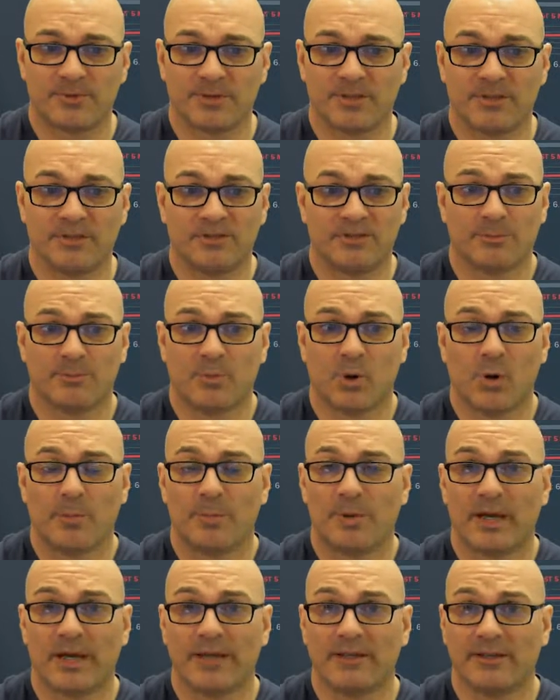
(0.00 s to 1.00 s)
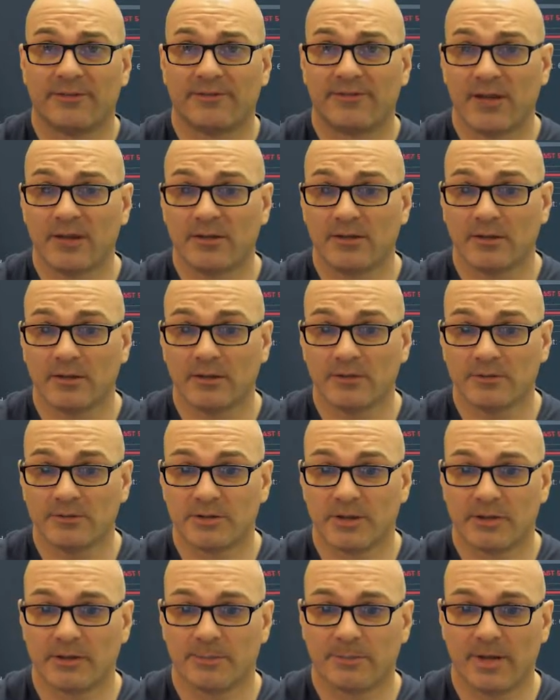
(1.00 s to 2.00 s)
He's a ball playing defender,
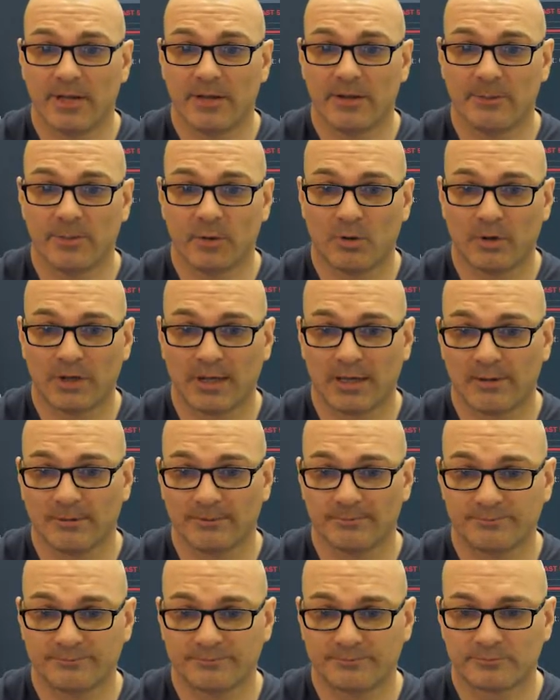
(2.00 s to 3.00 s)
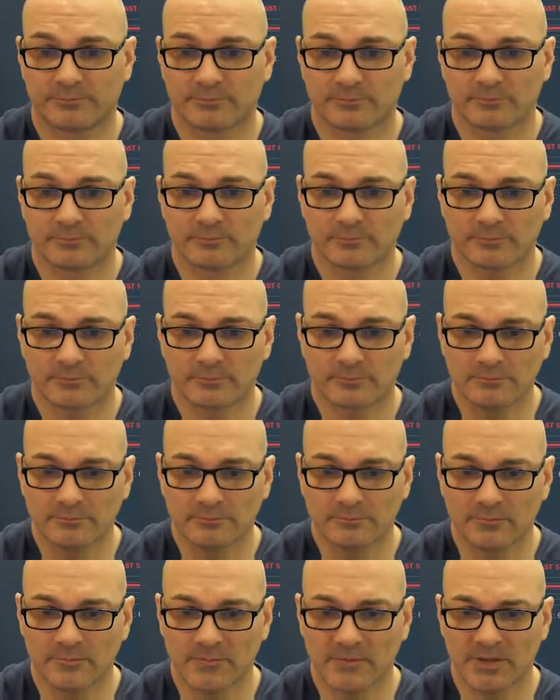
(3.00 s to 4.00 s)
so he can play the ball out.
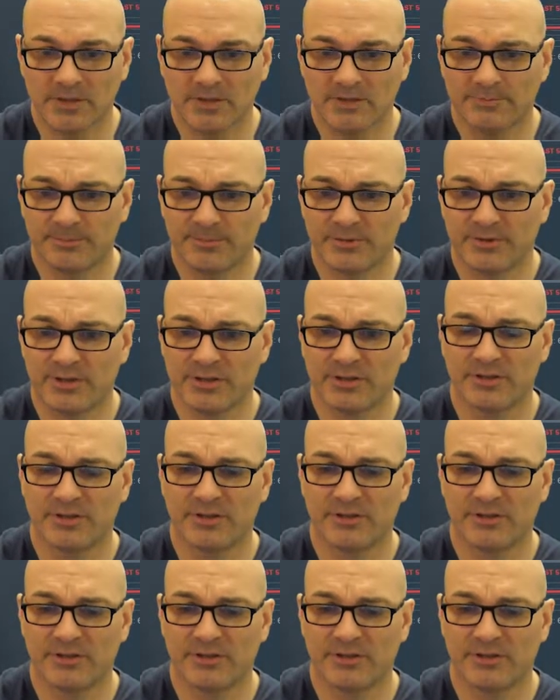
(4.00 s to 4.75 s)
His position